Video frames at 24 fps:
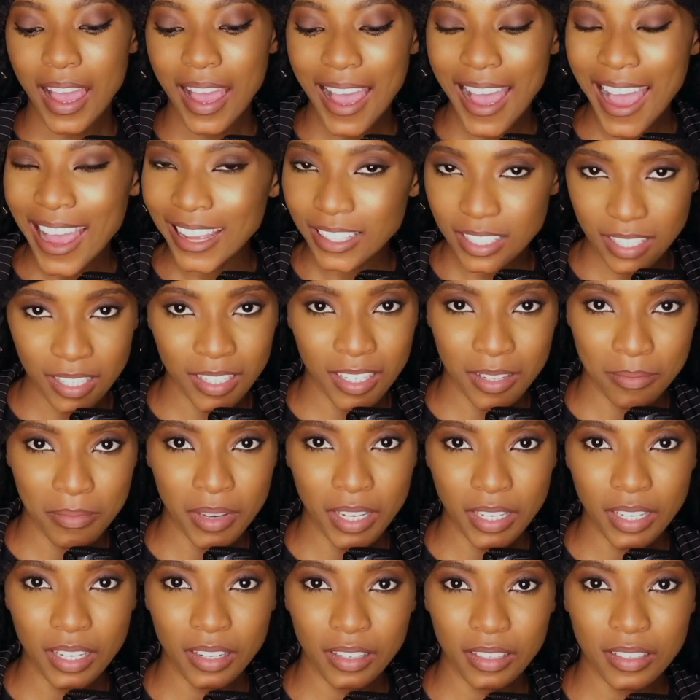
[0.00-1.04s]
Utterly
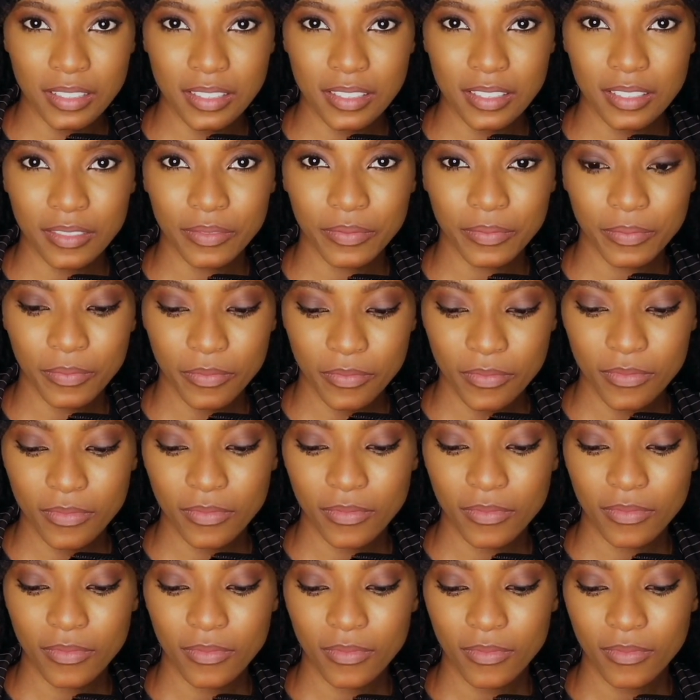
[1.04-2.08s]
meaningless.
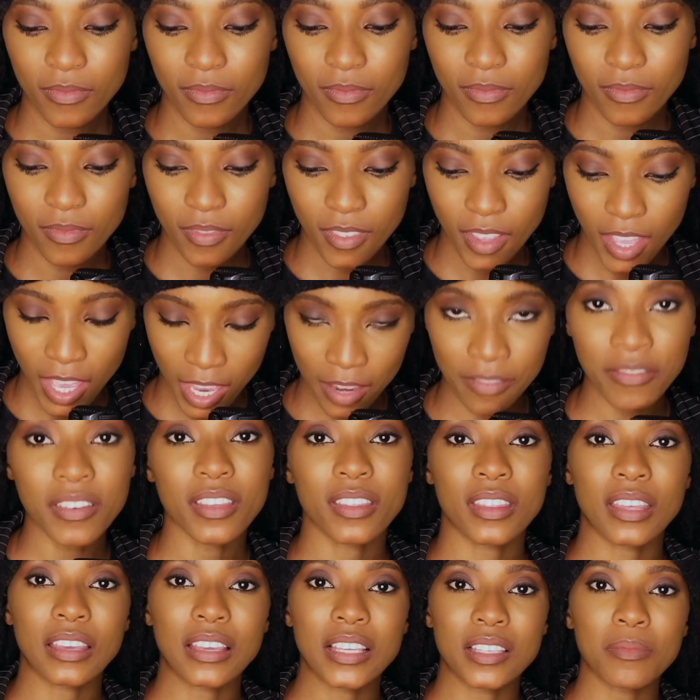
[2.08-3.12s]

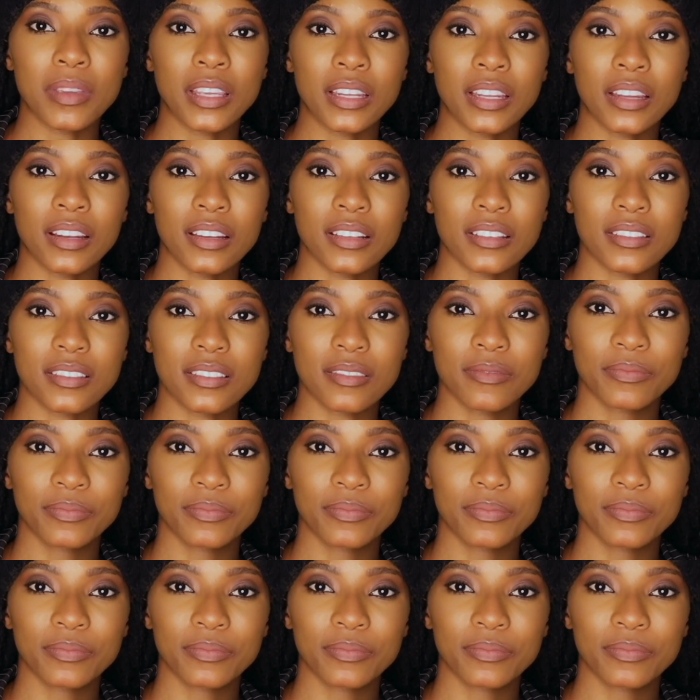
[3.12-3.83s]
Everything is meaningless.